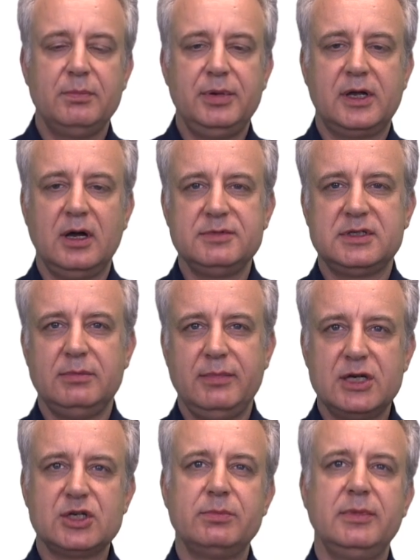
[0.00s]
becomes the
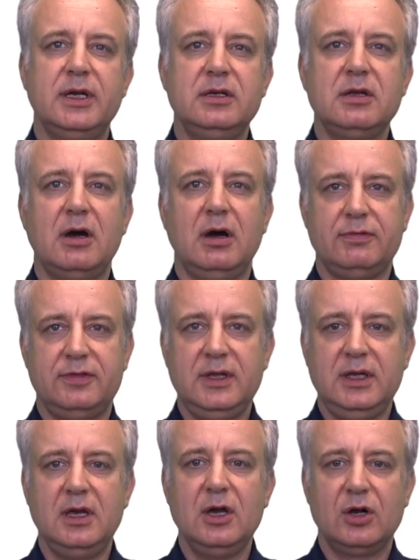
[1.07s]
measurement of
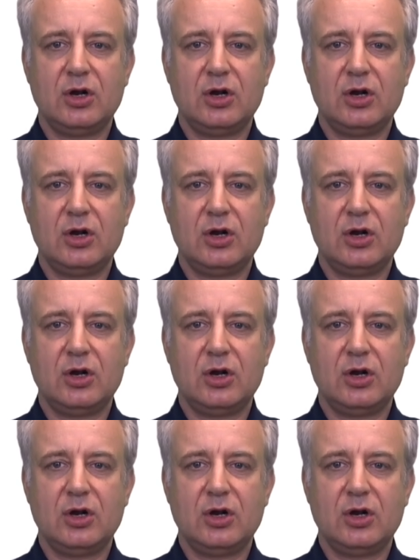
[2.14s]
the